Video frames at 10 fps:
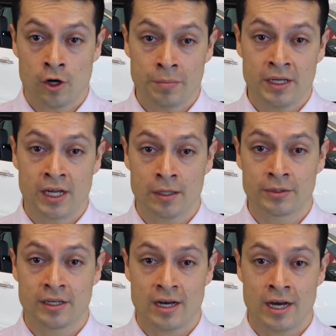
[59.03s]
I hope it
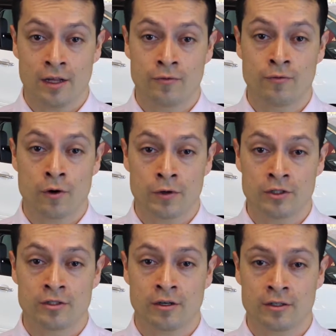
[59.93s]
helped, and I look forward
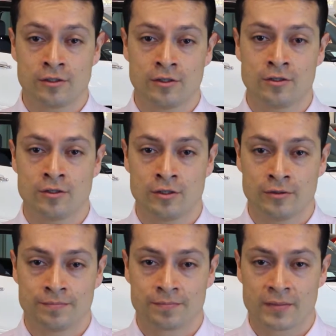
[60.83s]
to talking to you
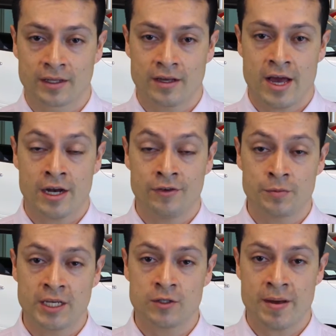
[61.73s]
soon. And if you
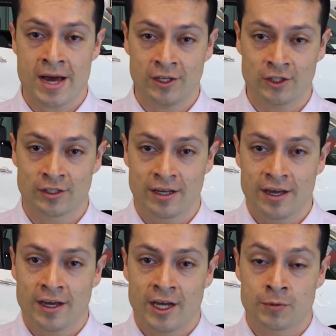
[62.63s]
speak Spanish,
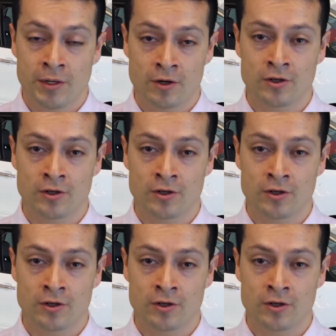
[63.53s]
espero